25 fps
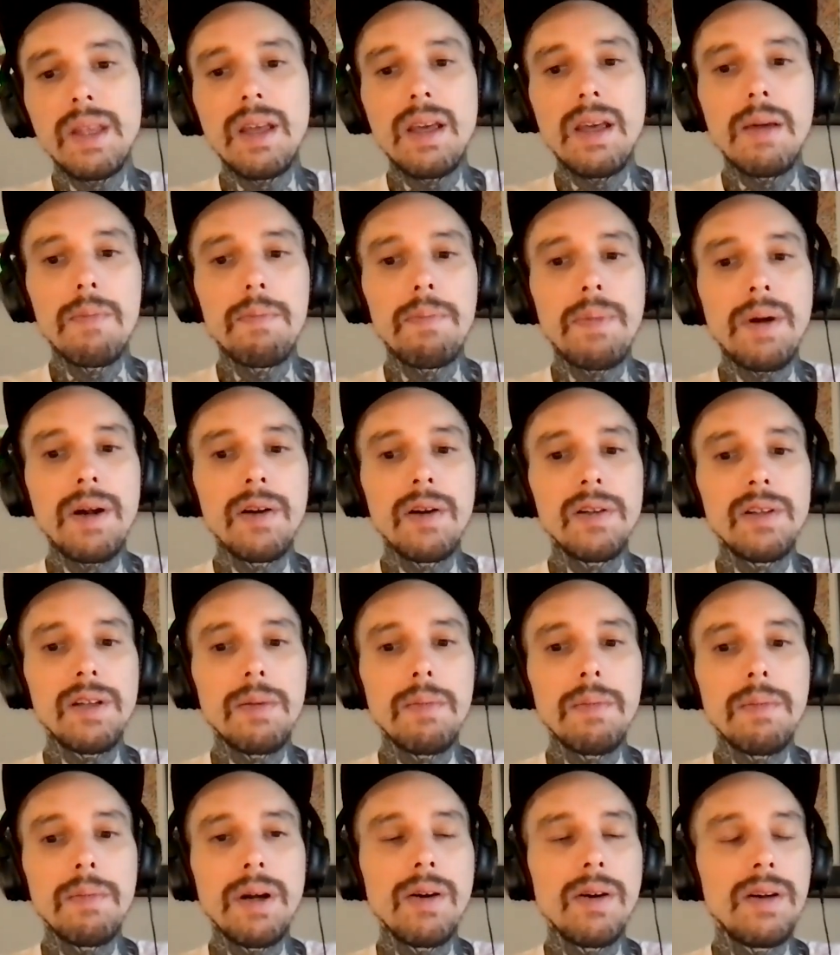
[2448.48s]
it barely
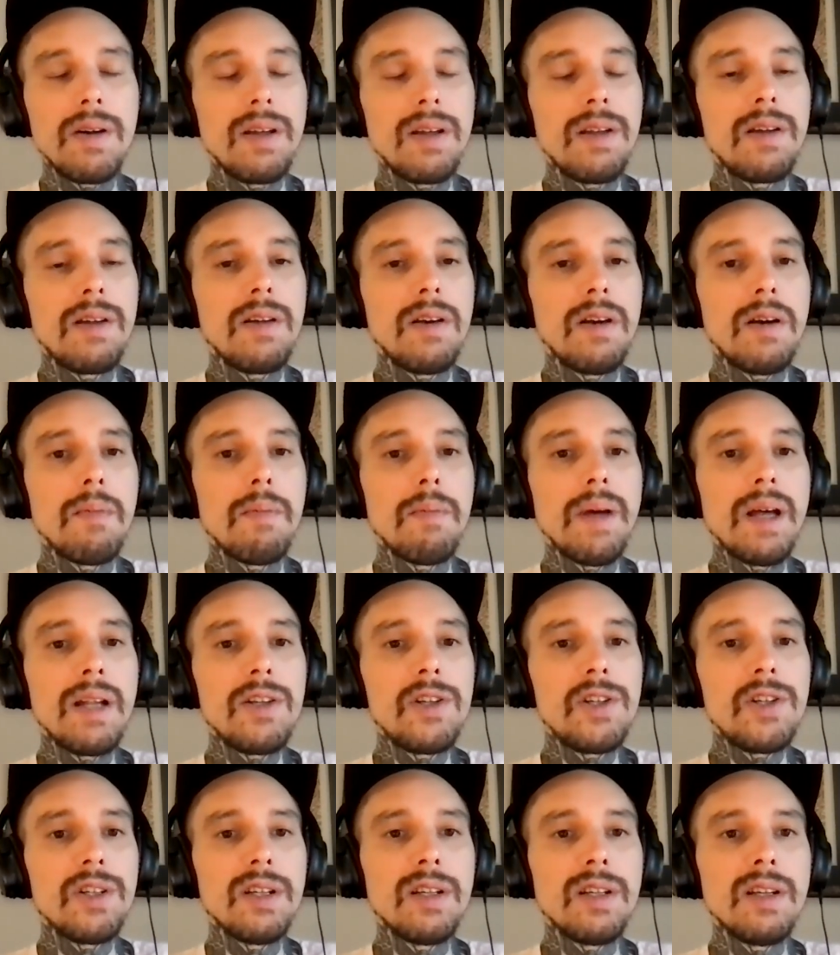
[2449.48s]
merited a
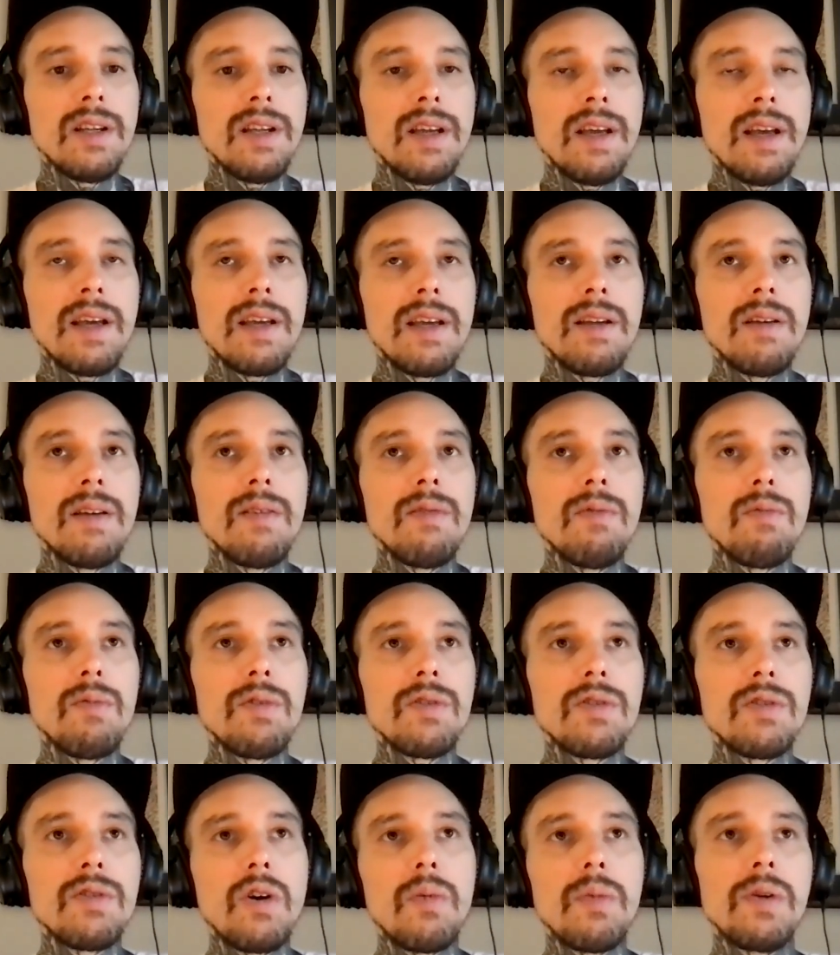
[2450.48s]
mention and
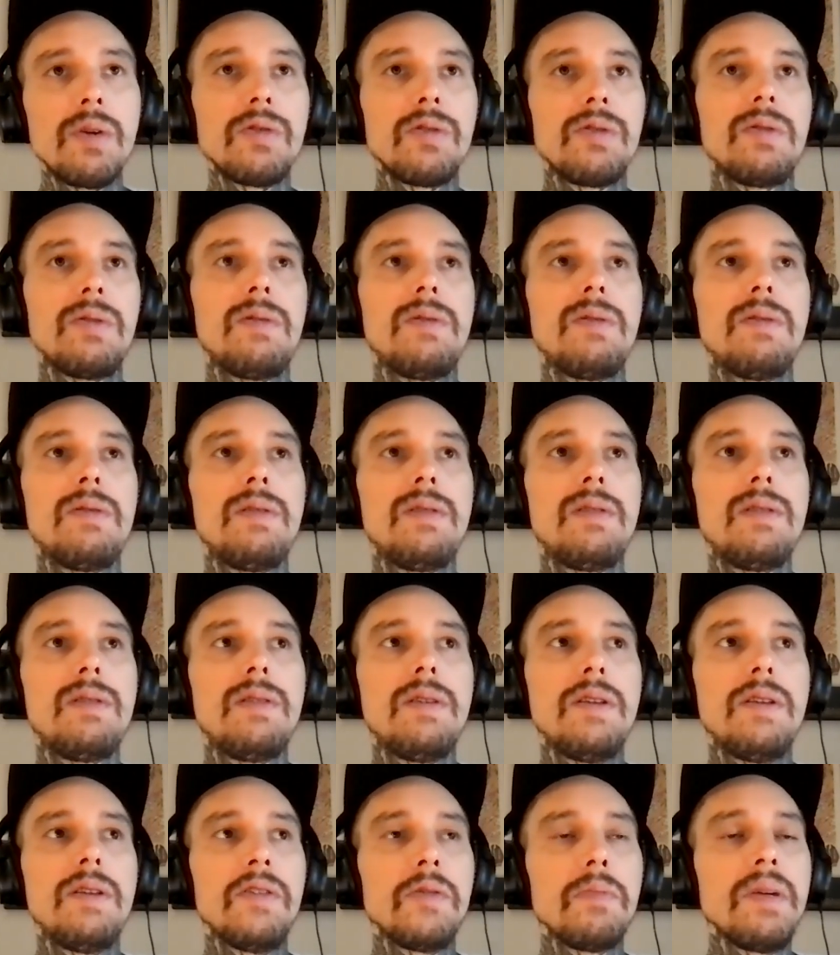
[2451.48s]
was almost
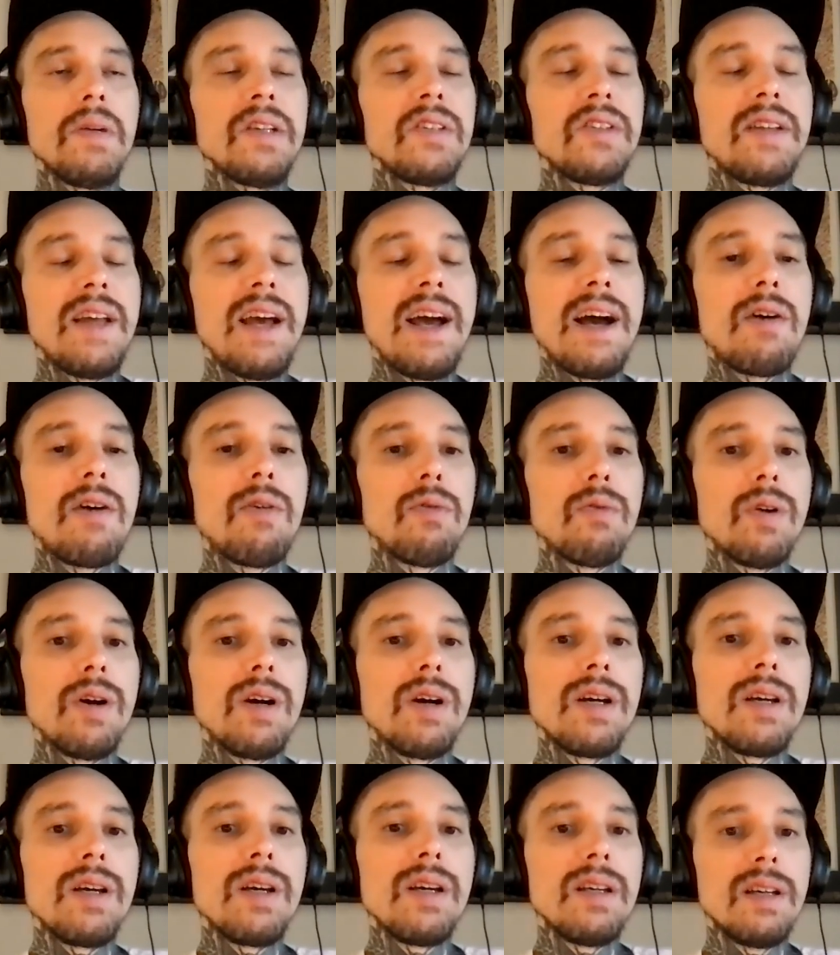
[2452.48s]
dismissed
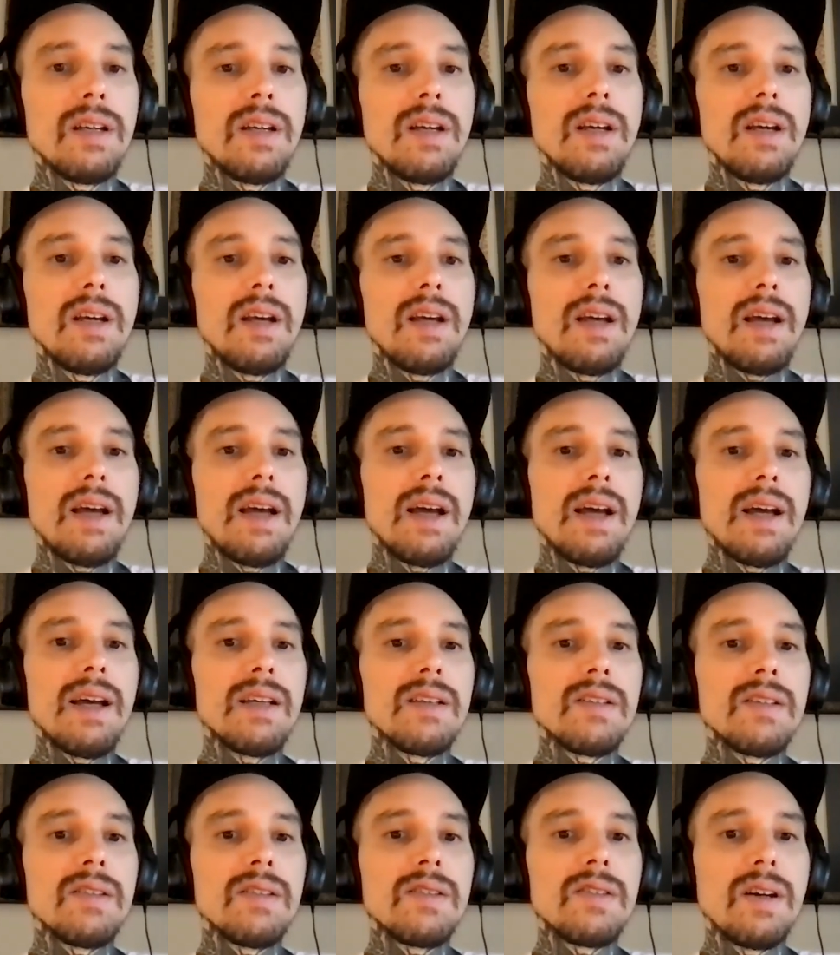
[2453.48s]
outright
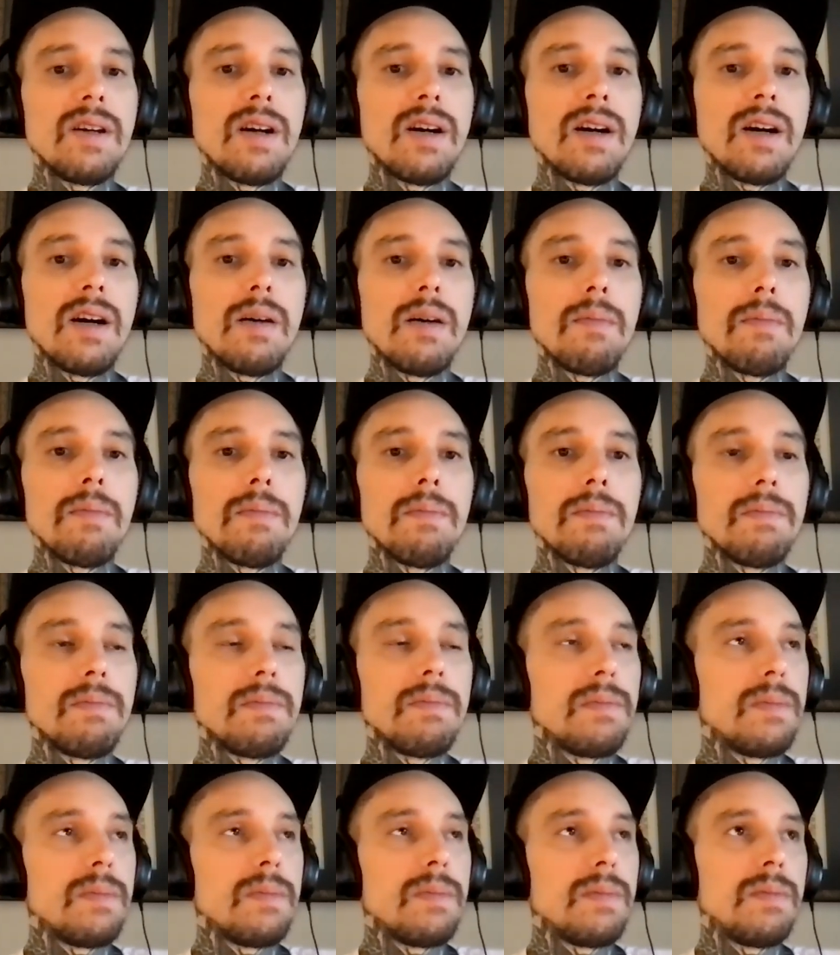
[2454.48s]
as um,
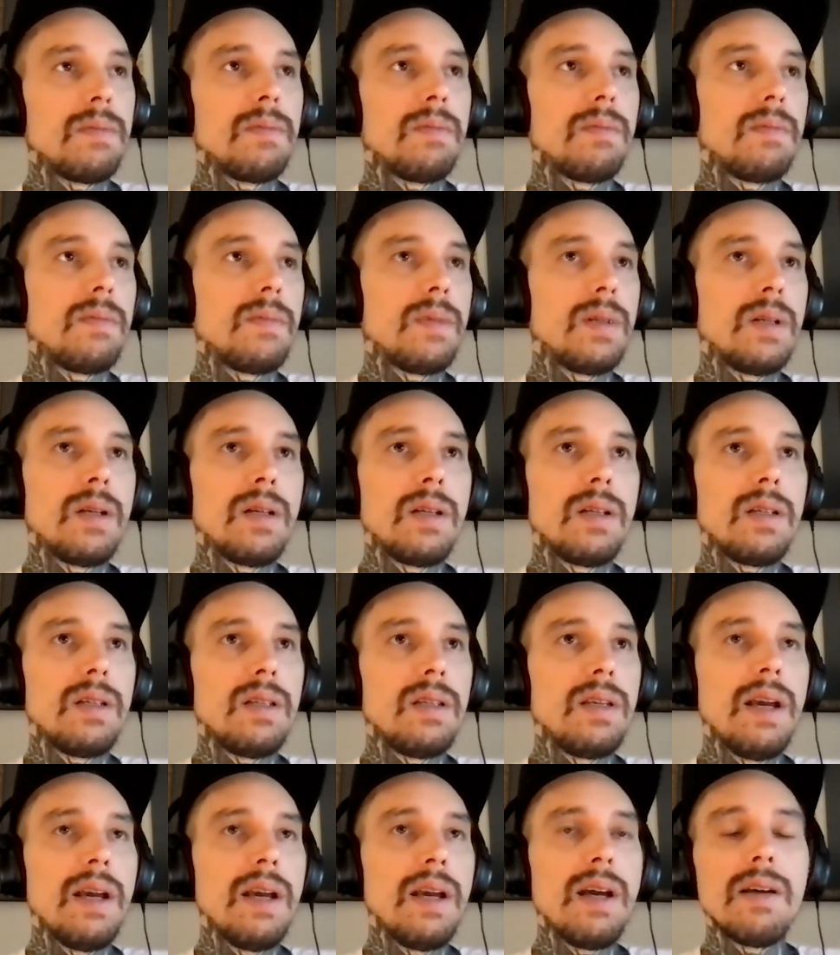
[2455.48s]

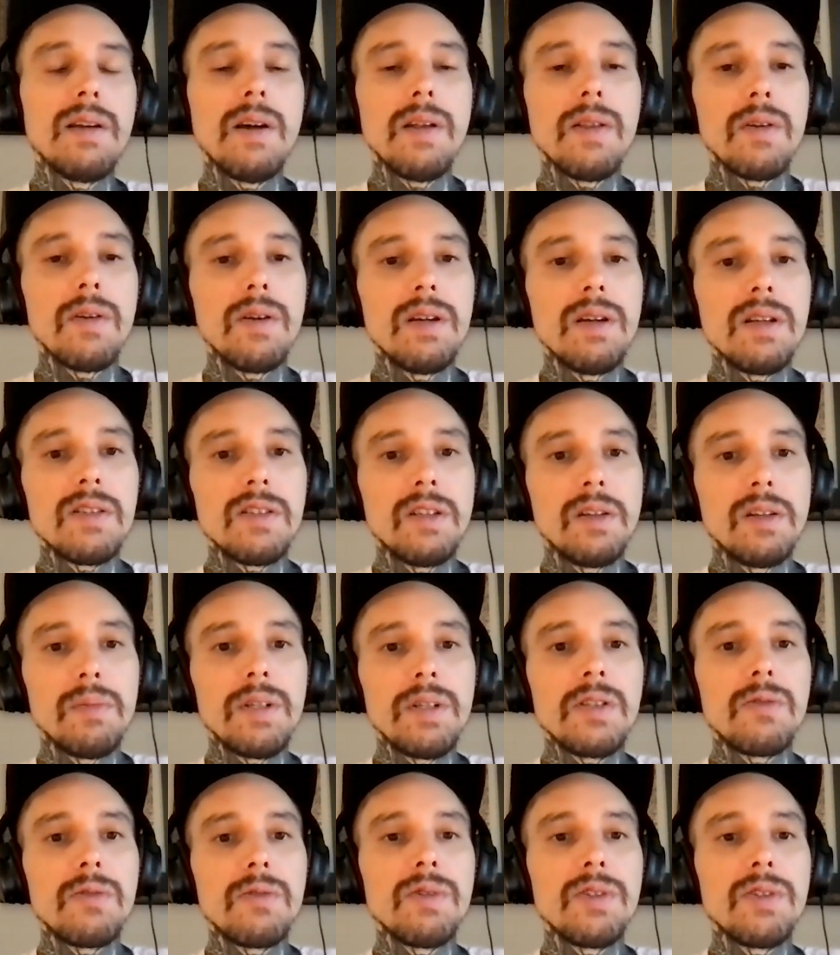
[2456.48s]
yet another
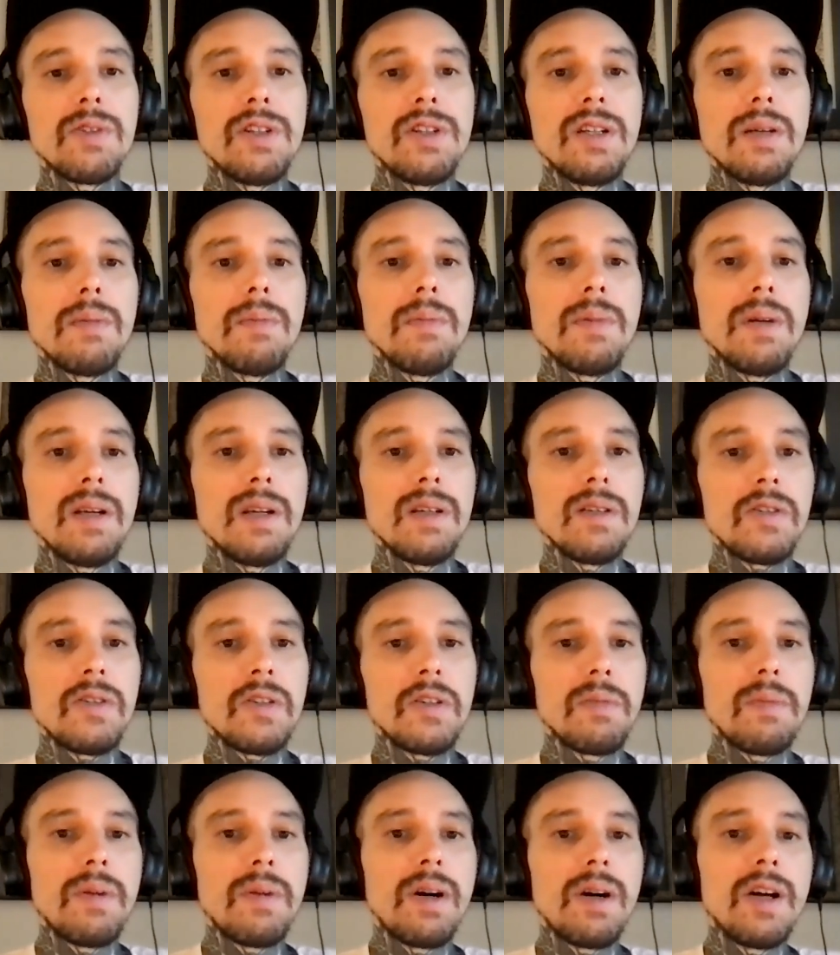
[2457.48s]
Islamist regime in
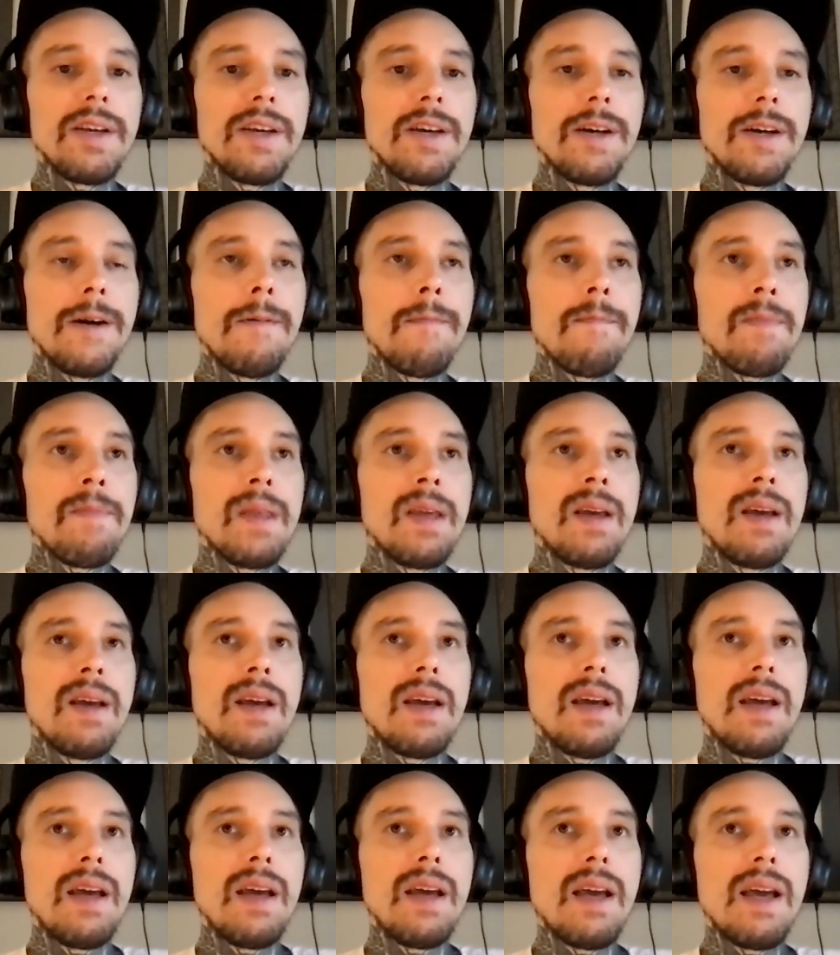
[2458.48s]
Somalia.
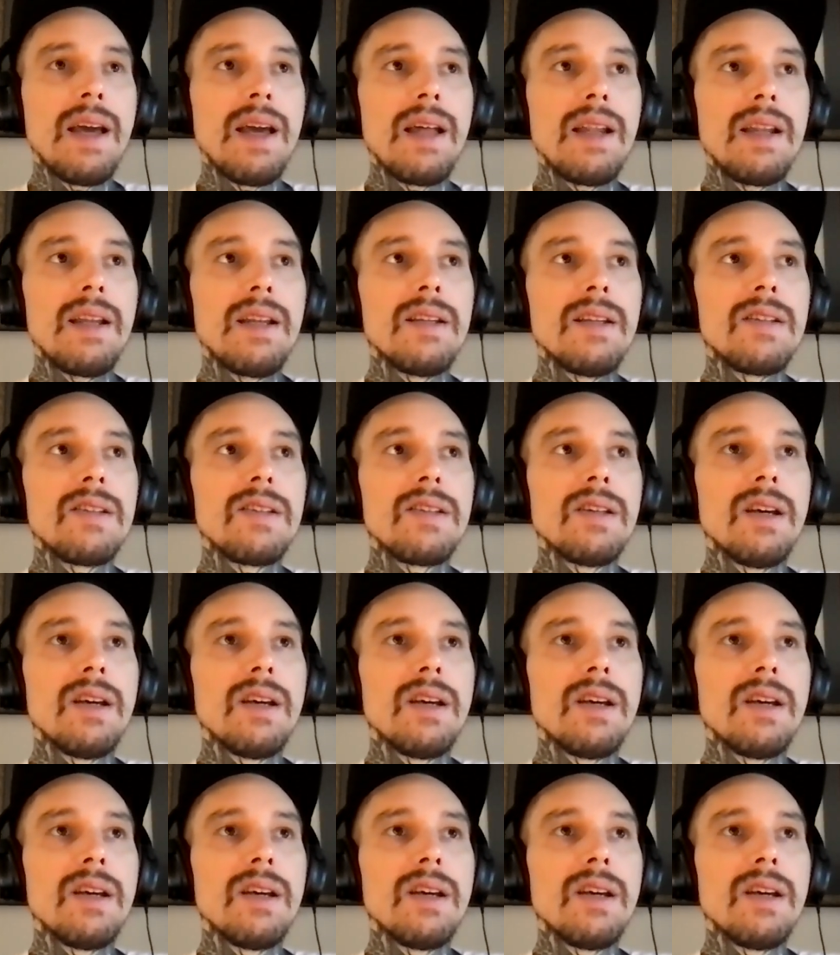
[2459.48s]
And